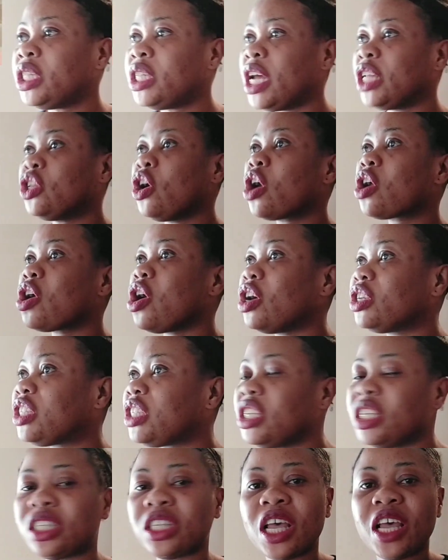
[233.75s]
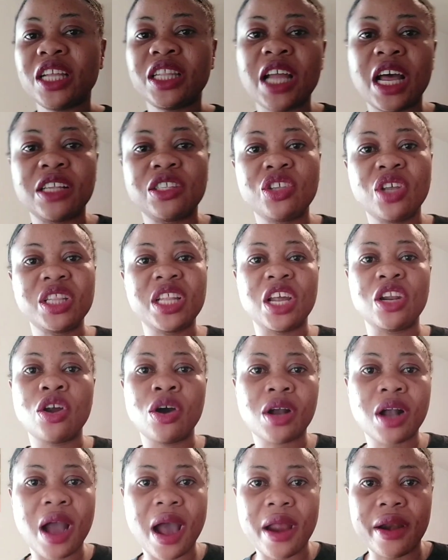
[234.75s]
they don't consist. Now so they
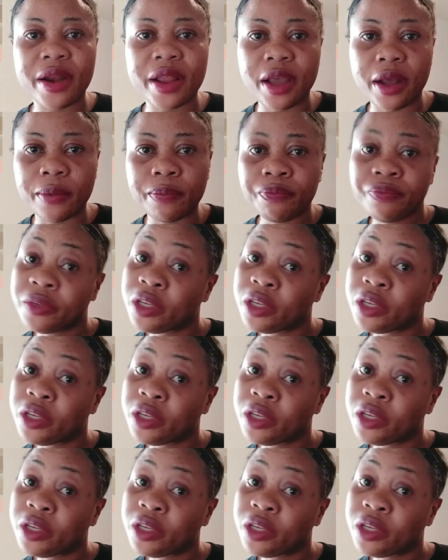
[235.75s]
not carry on.